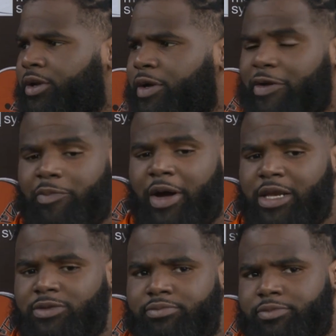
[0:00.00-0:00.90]
You know,
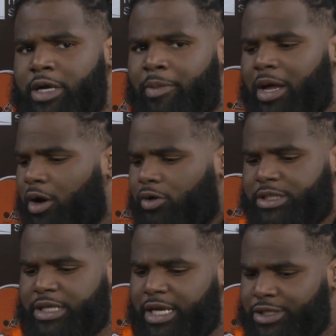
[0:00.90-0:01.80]
everybody's coming out
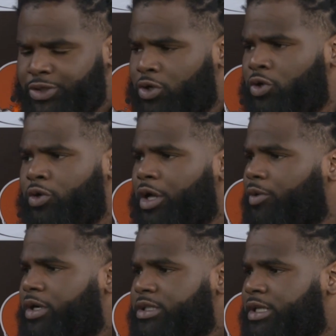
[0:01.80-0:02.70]
OTA, showing who they
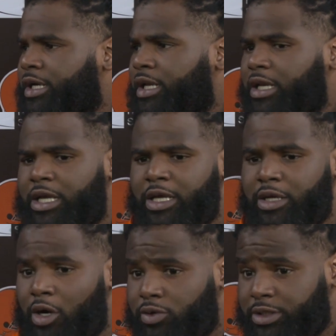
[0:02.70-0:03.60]
was then, and then
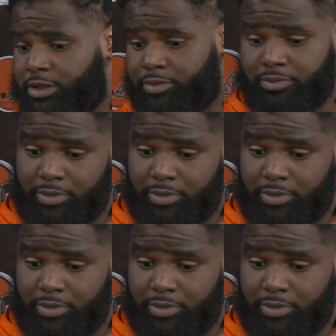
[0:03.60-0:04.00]
coaches